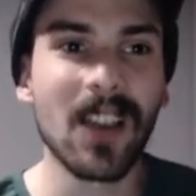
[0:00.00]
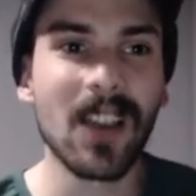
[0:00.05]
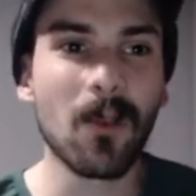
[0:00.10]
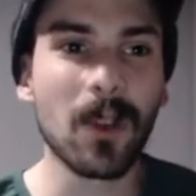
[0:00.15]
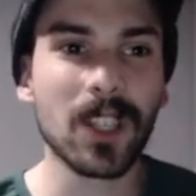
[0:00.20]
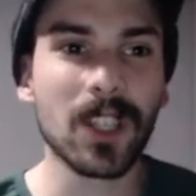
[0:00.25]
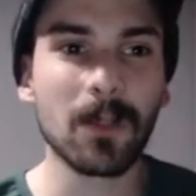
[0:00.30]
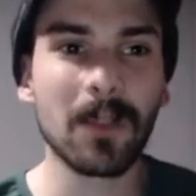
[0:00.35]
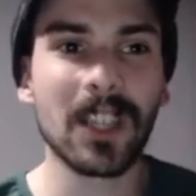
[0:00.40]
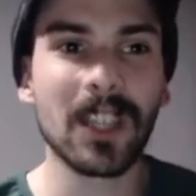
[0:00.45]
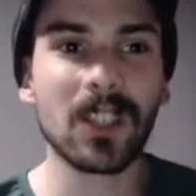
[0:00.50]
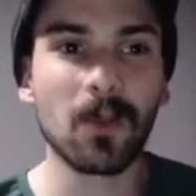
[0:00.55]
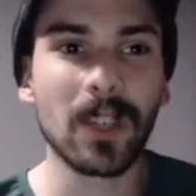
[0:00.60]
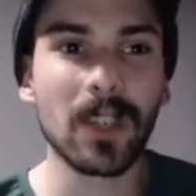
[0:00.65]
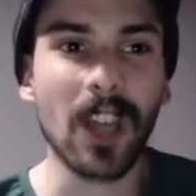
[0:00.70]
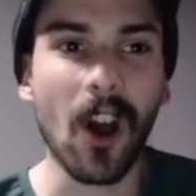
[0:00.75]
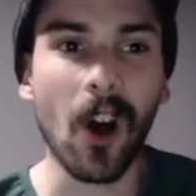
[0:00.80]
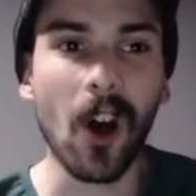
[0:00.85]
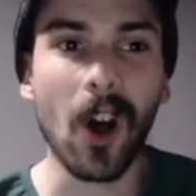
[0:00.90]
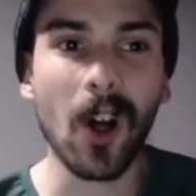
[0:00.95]
which means
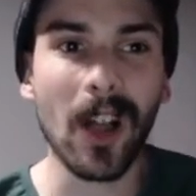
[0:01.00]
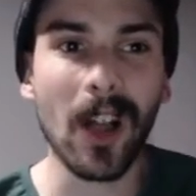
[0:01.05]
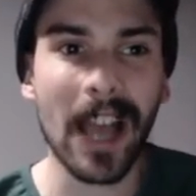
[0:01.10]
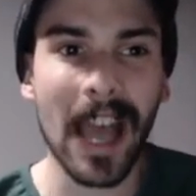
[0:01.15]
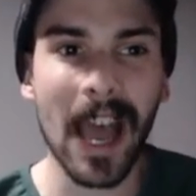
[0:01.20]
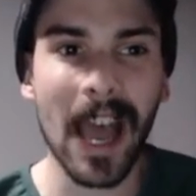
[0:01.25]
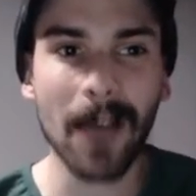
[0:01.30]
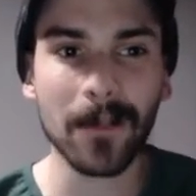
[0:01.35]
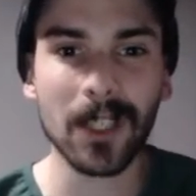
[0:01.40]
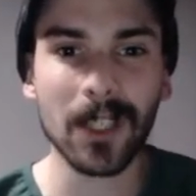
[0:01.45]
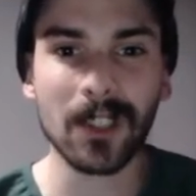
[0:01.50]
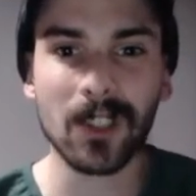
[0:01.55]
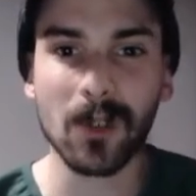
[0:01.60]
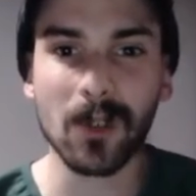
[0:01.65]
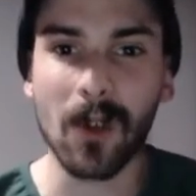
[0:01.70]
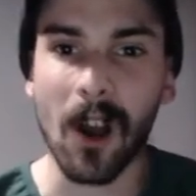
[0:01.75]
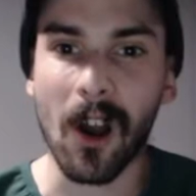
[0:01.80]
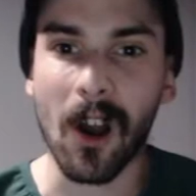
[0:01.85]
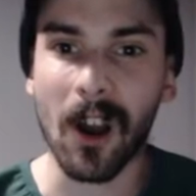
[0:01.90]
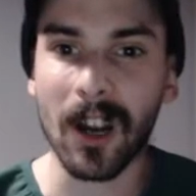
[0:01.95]
we all have to
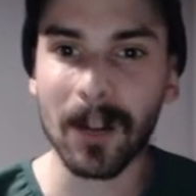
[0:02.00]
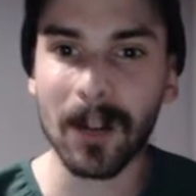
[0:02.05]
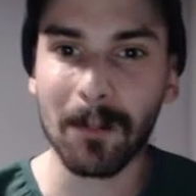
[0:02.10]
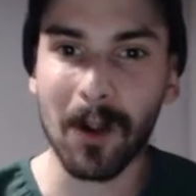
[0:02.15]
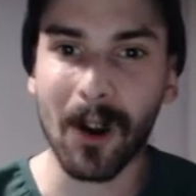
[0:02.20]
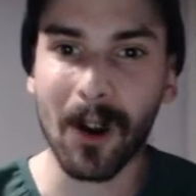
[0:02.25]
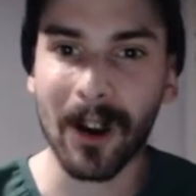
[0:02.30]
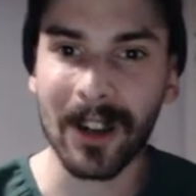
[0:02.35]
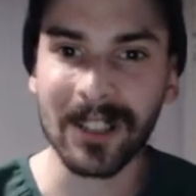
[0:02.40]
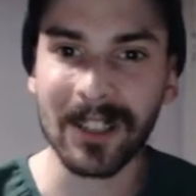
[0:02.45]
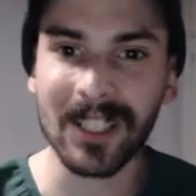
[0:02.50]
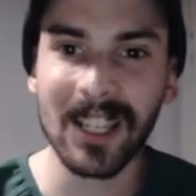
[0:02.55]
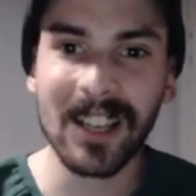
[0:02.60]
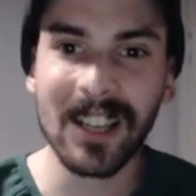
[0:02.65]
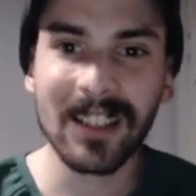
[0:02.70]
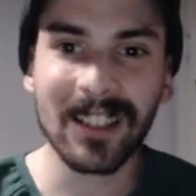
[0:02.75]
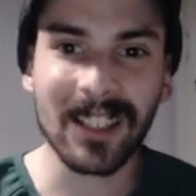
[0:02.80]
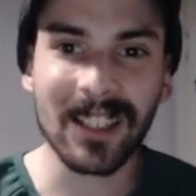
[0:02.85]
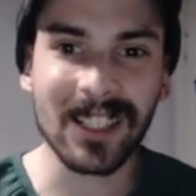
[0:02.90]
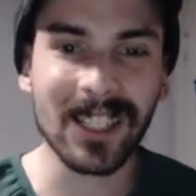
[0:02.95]
do our part
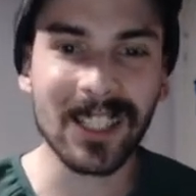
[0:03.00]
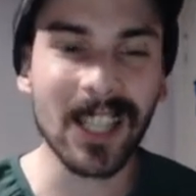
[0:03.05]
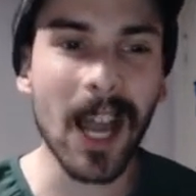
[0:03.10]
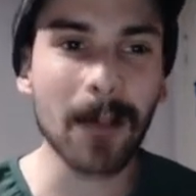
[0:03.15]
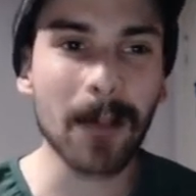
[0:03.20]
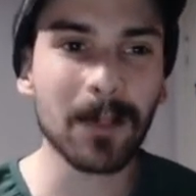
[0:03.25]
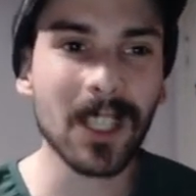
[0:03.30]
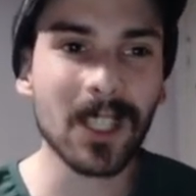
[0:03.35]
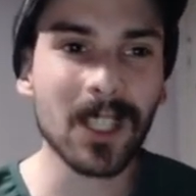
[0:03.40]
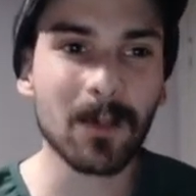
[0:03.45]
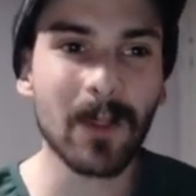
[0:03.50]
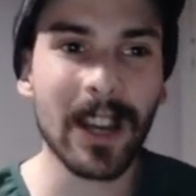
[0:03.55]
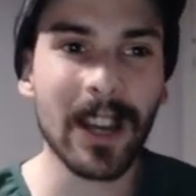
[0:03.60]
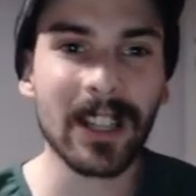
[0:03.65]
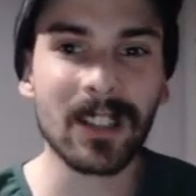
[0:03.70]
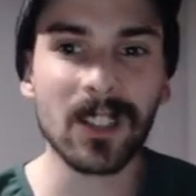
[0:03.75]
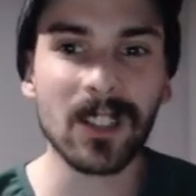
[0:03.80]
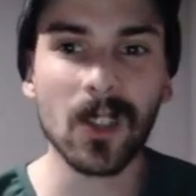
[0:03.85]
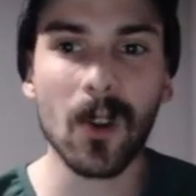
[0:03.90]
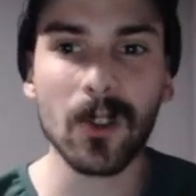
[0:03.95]
to stop the spread
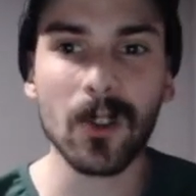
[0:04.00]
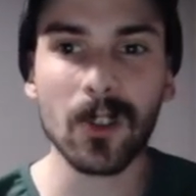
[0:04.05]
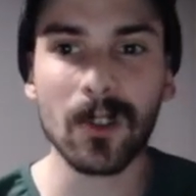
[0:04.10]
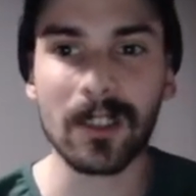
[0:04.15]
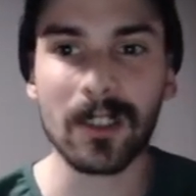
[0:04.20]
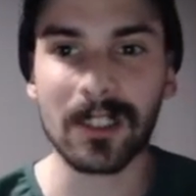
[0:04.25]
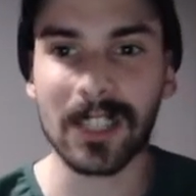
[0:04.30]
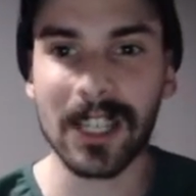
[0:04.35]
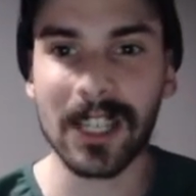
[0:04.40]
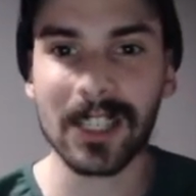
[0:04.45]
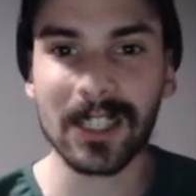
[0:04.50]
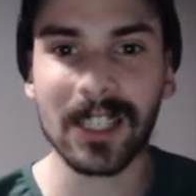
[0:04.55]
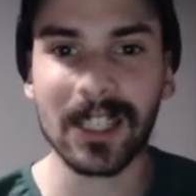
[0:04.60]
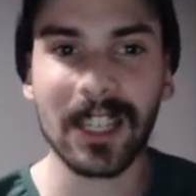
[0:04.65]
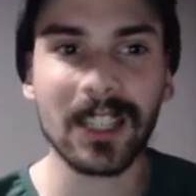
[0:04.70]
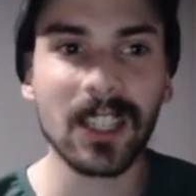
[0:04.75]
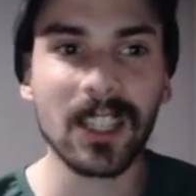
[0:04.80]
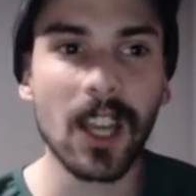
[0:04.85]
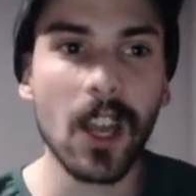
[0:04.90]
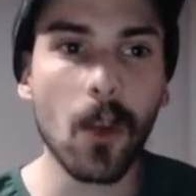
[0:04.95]
and socially
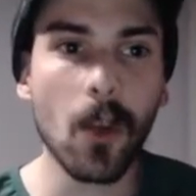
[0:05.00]
distance,